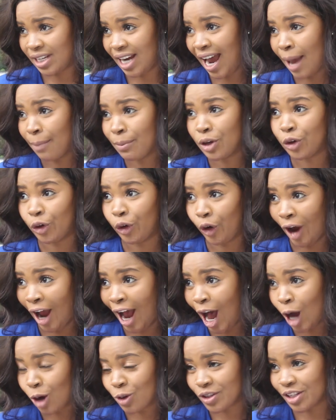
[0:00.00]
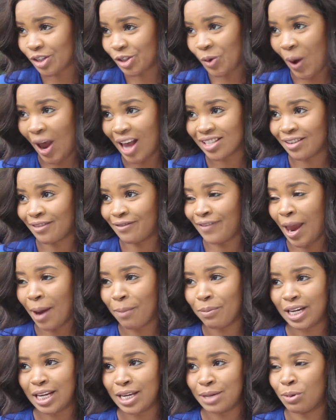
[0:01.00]
time in her house. So, as a
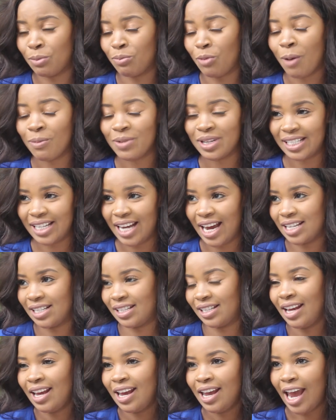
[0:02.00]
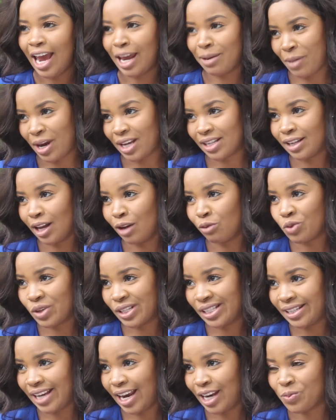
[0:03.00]
family, my mom and dad and myself, we
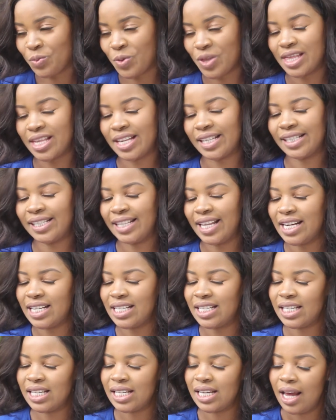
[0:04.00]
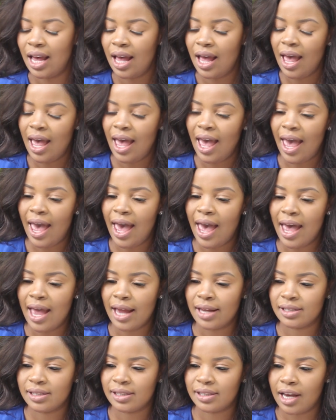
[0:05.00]
stayed with this lady.
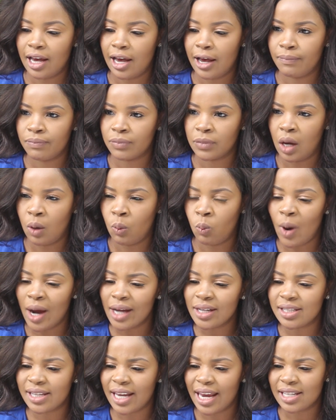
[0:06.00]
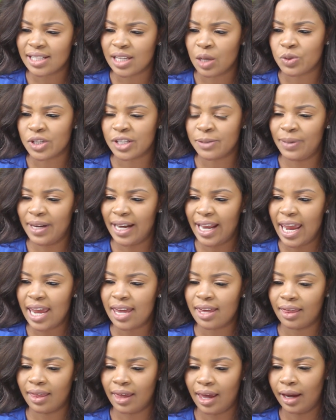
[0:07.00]
And um, one day, as I was
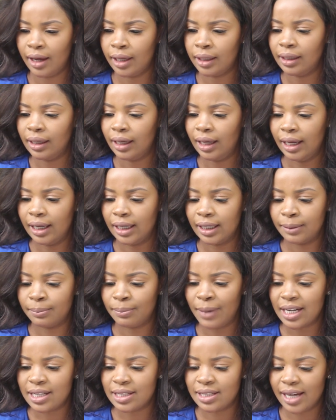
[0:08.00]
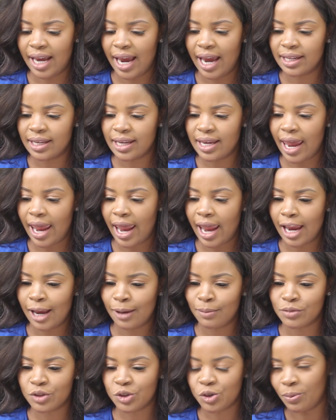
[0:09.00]
playing there, uh, my dad
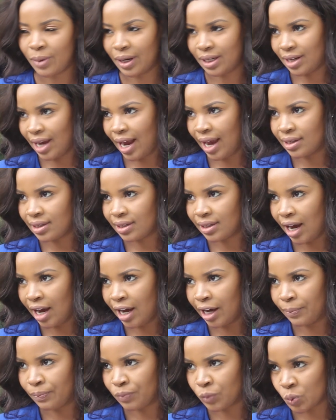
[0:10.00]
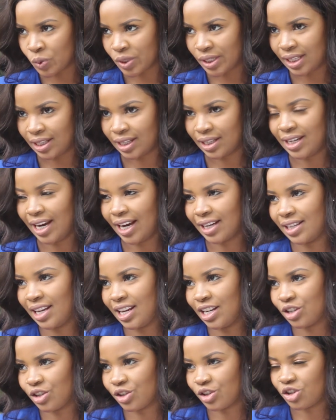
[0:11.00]
came. So, my dad um, was in the taxi
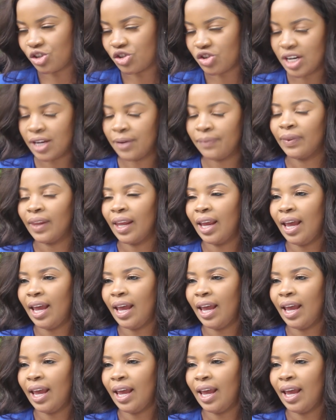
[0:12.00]
industry